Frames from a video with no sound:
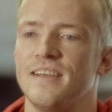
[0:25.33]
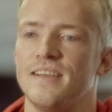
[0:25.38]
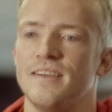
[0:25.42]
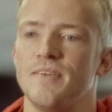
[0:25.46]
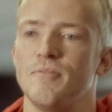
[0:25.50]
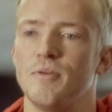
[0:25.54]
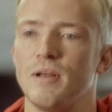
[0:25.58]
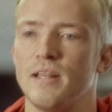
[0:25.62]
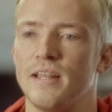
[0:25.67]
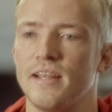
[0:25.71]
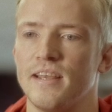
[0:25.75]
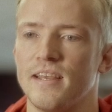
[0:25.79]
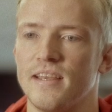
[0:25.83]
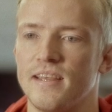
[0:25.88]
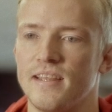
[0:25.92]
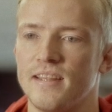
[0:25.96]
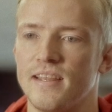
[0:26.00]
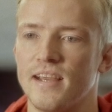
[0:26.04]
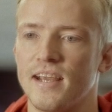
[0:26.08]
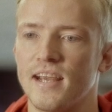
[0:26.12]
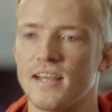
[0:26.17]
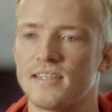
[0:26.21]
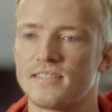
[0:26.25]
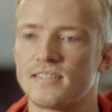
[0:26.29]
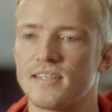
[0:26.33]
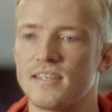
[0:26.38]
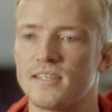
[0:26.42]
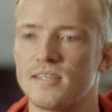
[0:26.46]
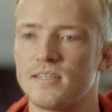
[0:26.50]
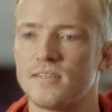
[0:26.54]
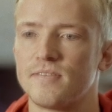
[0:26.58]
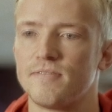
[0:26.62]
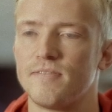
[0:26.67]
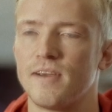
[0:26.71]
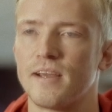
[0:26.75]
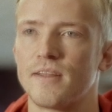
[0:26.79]
Well, the GASGAS
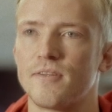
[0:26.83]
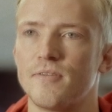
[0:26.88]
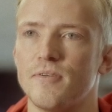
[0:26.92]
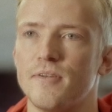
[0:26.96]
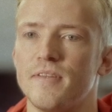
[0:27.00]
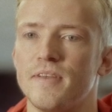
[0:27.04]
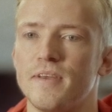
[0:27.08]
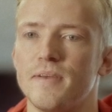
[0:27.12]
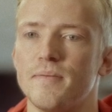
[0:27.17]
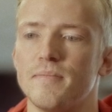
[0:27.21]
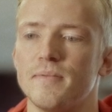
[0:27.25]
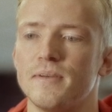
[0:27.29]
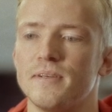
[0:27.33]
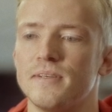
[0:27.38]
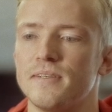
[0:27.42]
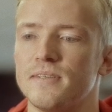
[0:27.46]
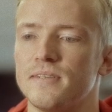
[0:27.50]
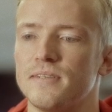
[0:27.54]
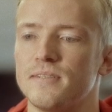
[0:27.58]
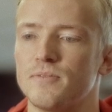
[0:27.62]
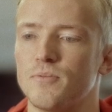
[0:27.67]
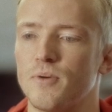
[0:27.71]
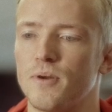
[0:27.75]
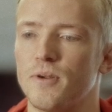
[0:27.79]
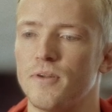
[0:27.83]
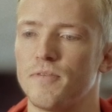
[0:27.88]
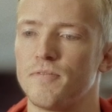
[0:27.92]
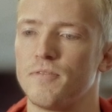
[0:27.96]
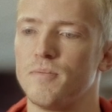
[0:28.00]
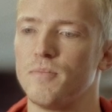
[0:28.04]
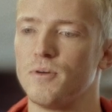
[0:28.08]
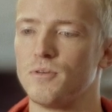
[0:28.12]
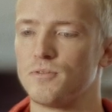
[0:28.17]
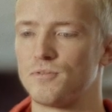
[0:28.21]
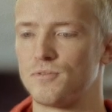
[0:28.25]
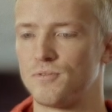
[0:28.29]
Factory team is one of
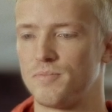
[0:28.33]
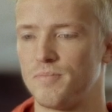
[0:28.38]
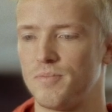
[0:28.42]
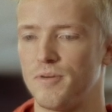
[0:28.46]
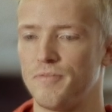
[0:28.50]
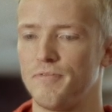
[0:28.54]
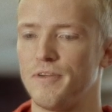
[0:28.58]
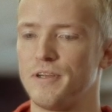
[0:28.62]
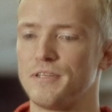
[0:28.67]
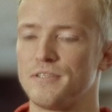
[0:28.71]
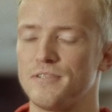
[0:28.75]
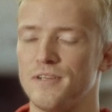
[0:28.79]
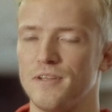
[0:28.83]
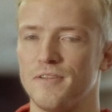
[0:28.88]
the most professional